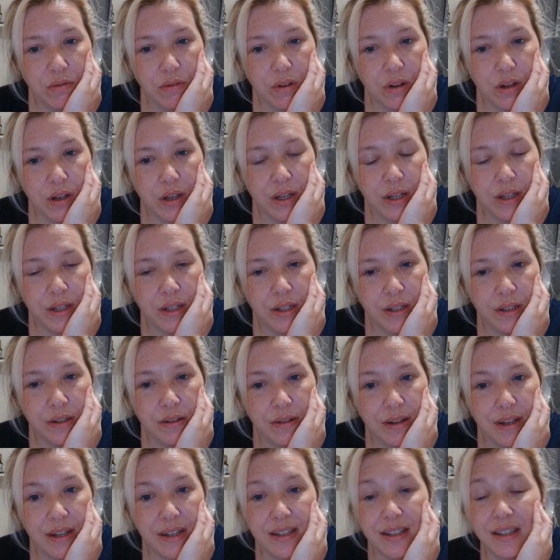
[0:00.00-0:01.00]

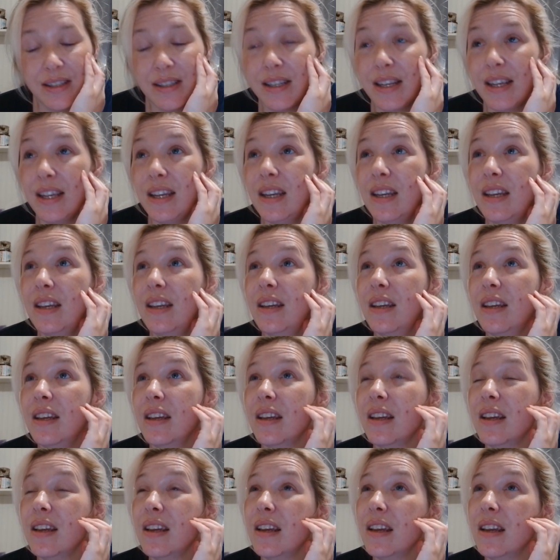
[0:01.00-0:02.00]
and to see
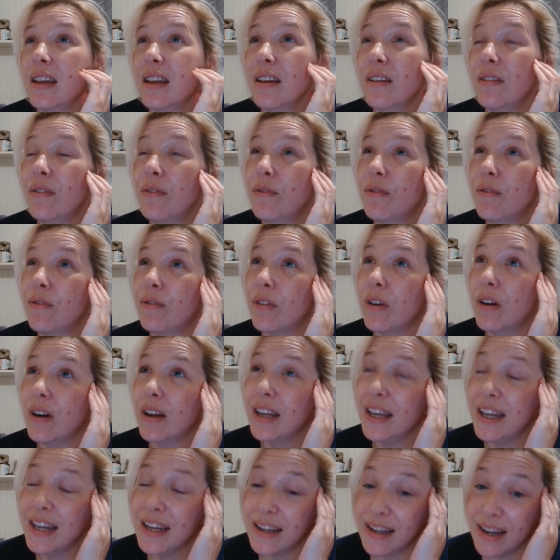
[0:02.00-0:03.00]
if I
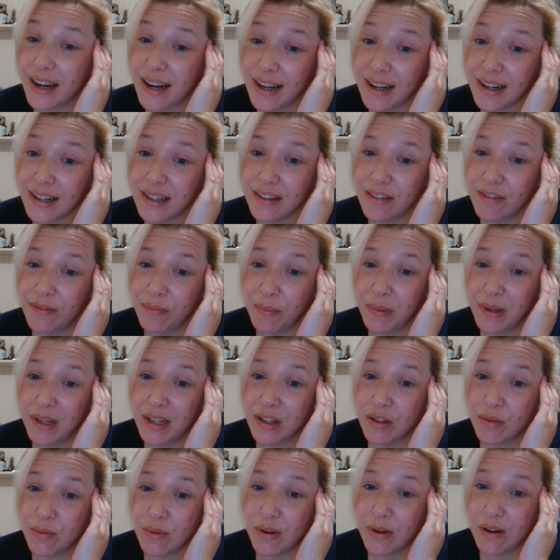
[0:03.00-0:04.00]
need an active
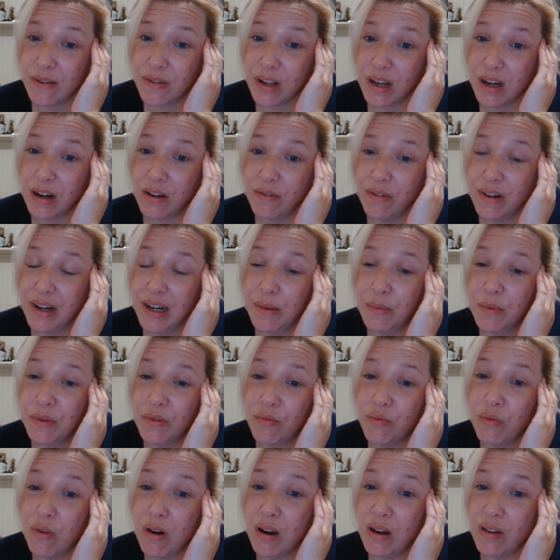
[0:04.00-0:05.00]
B12 done. I really
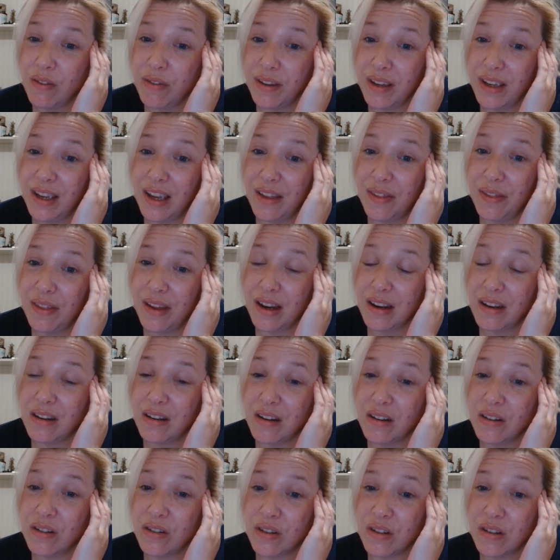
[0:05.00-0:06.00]
would rather get that
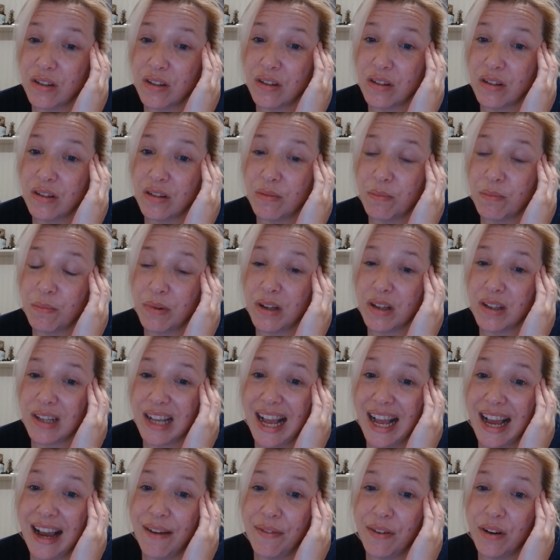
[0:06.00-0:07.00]
done, just because I
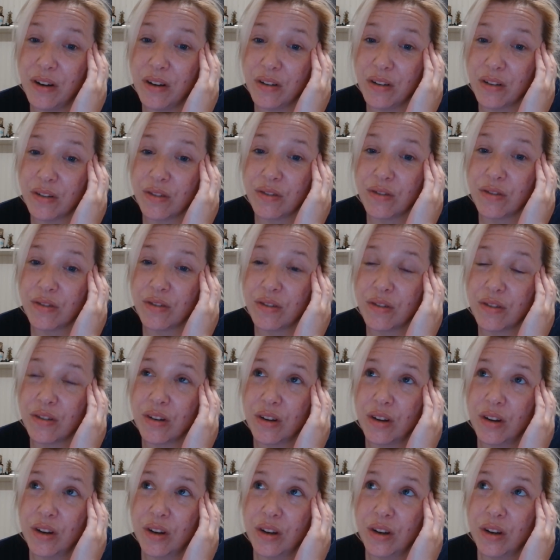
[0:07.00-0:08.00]
have asked
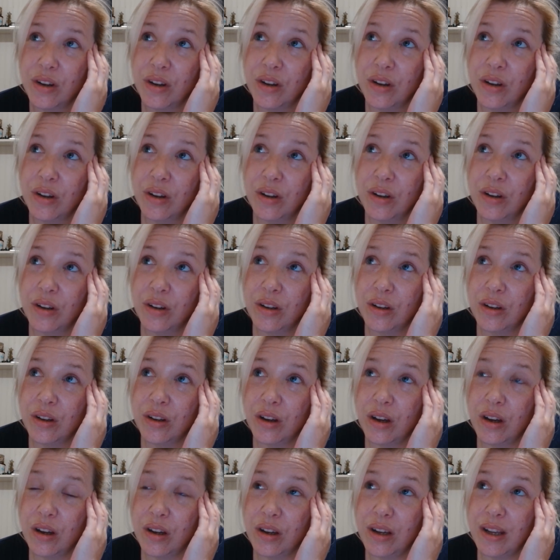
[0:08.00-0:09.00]

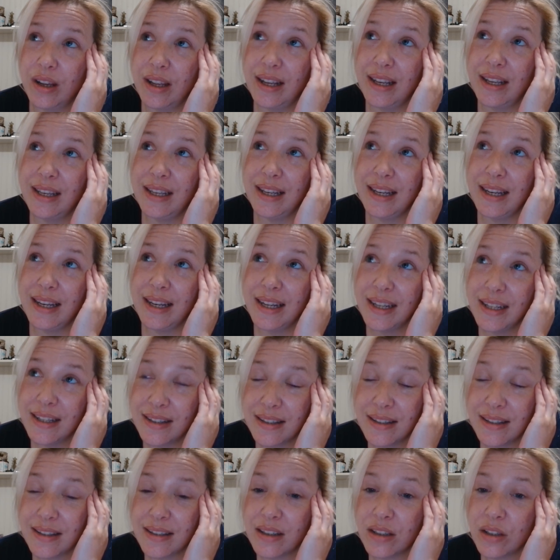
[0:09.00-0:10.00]
at
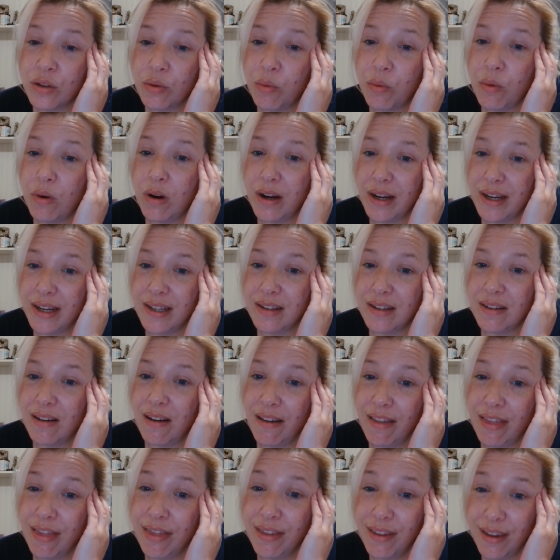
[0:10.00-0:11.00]
least twice, I
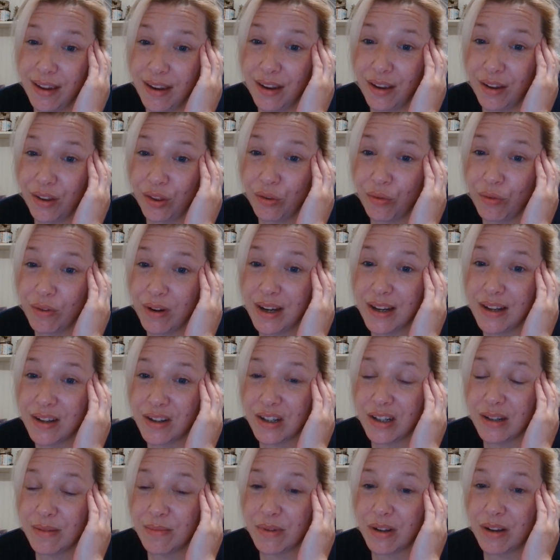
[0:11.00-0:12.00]
think 3
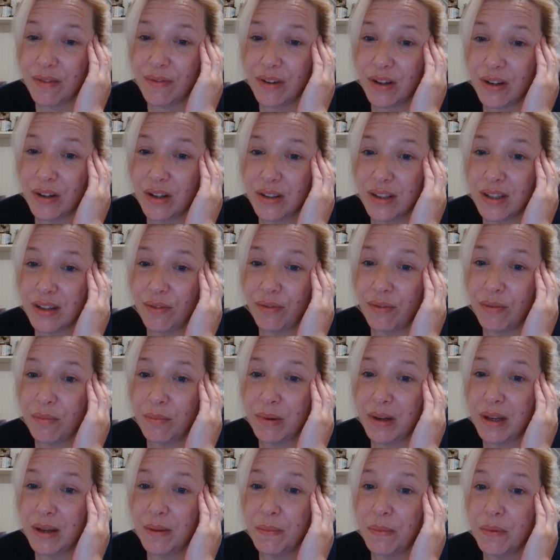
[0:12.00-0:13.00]
times I've asked different
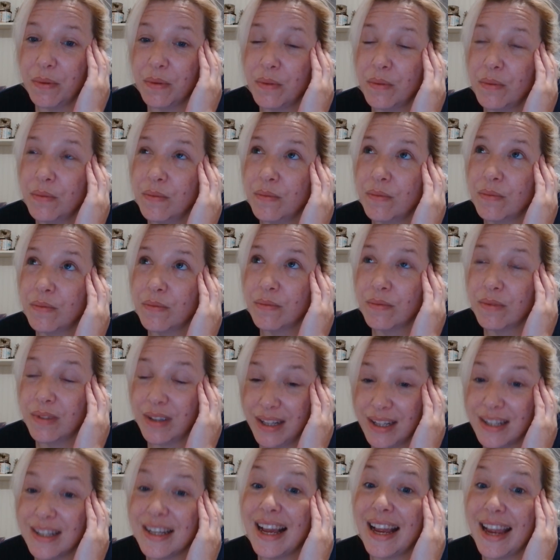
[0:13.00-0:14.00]
people.
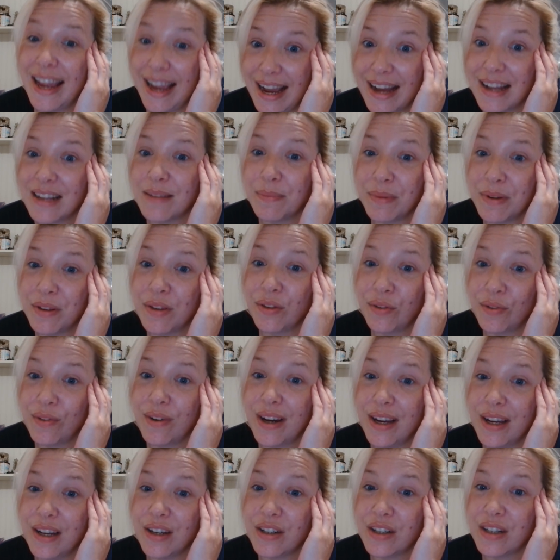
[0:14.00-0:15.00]
It has been
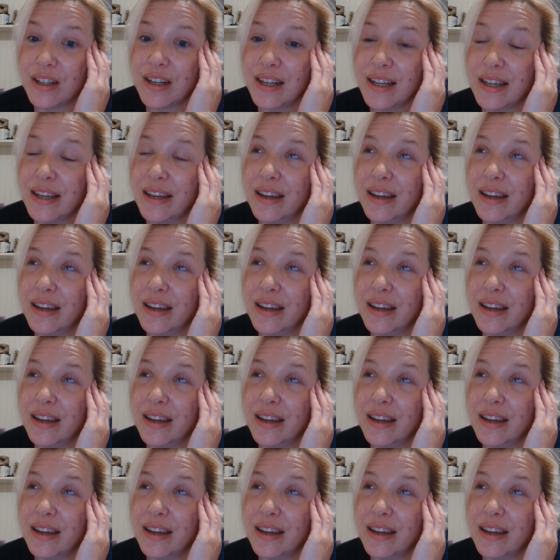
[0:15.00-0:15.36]
3 actually.